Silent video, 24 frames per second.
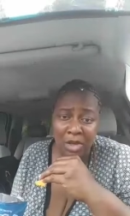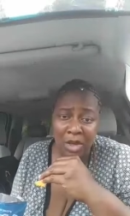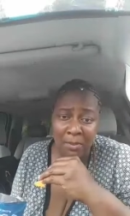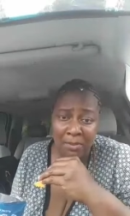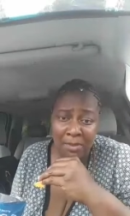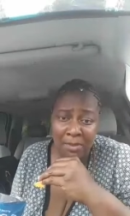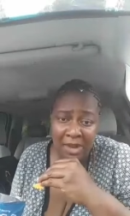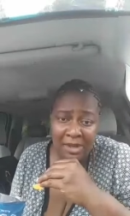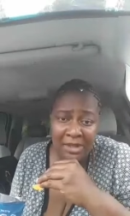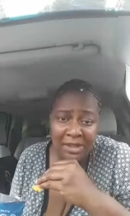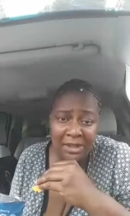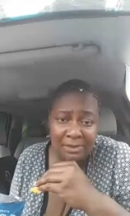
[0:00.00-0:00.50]
getting
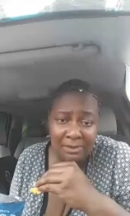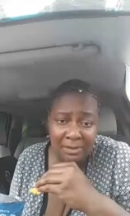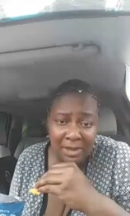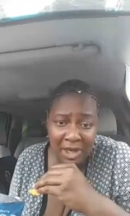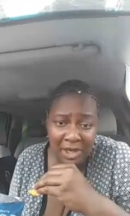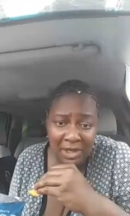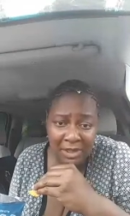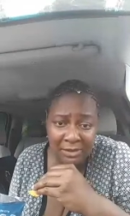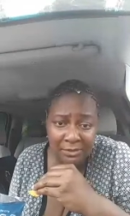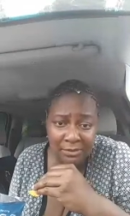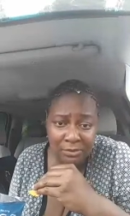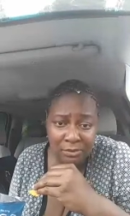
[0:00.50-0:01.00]
paid good
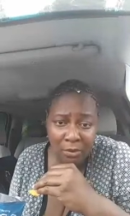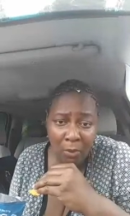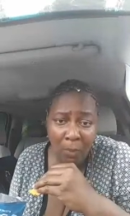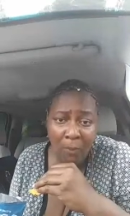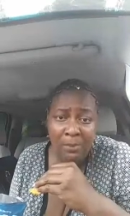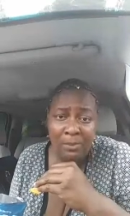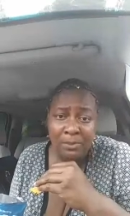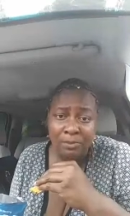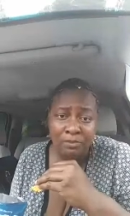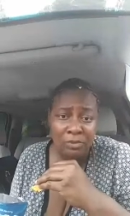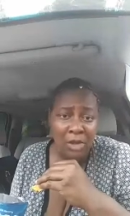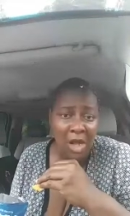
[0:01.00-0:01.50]
money,
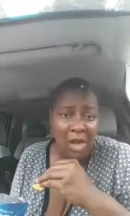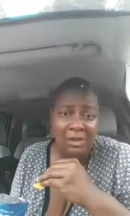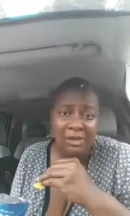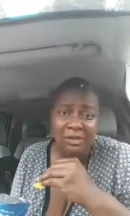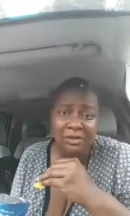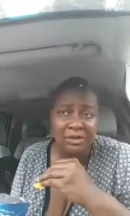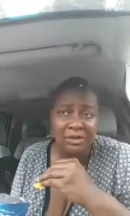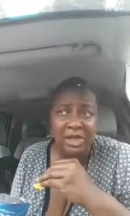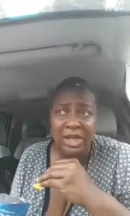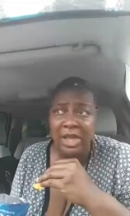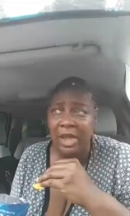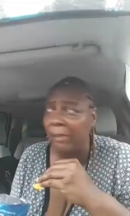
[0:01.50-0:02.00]
I
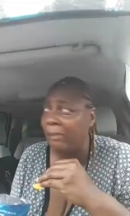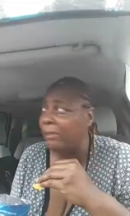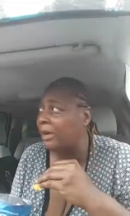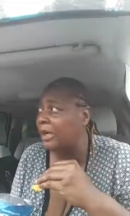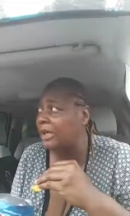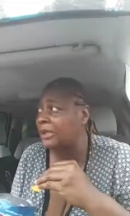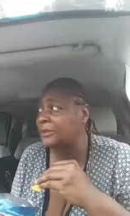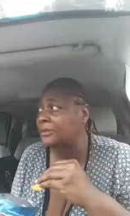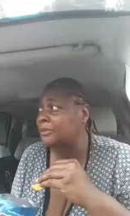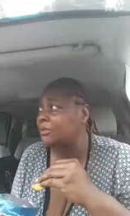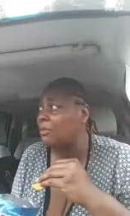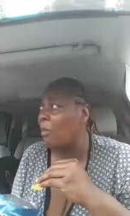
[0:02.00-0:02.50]
understand.
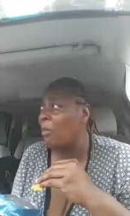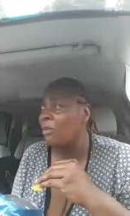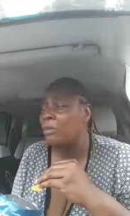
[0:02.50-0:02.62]
But